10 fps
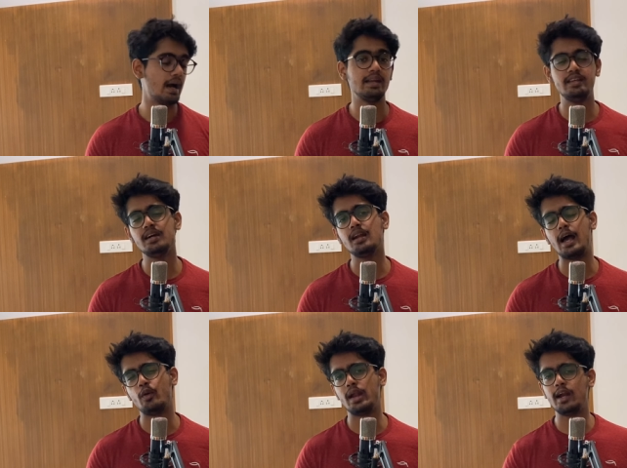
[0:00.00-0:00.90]
And here I
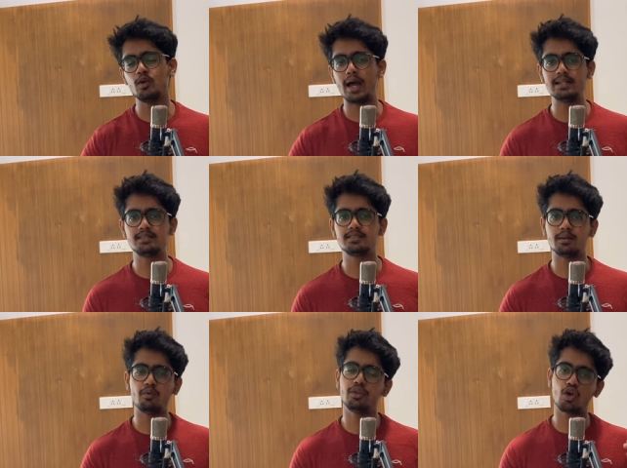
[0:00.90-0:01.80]
would like to answer some
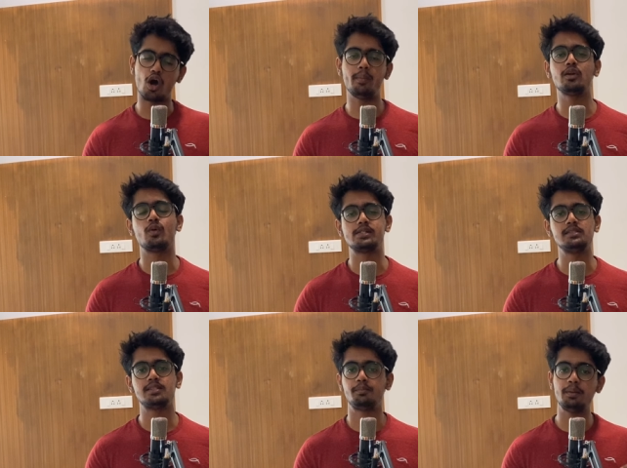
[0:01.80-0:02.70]
of the common
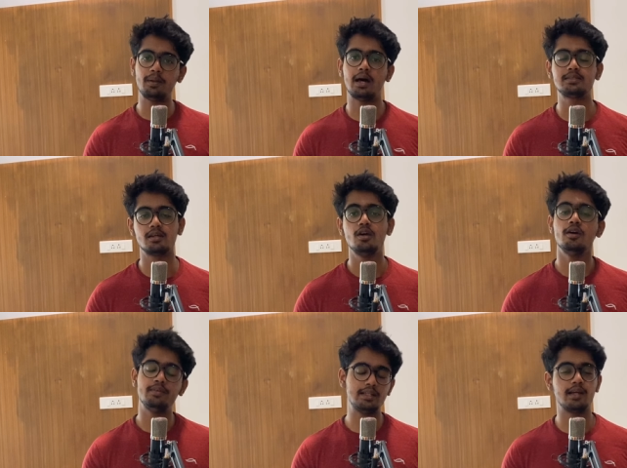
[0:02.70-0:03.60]
questions that people ask
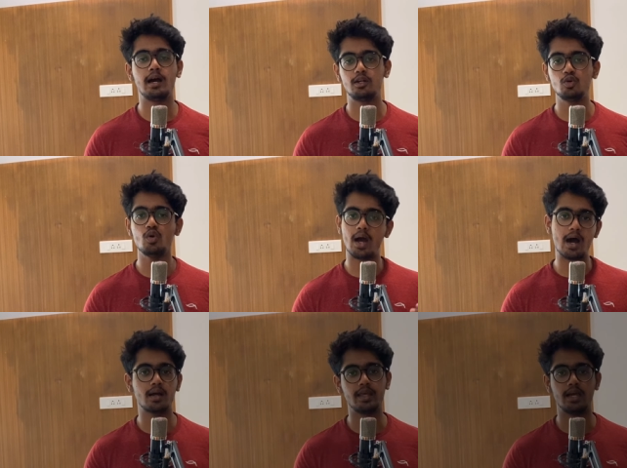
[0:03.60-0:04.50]
with regard to Anki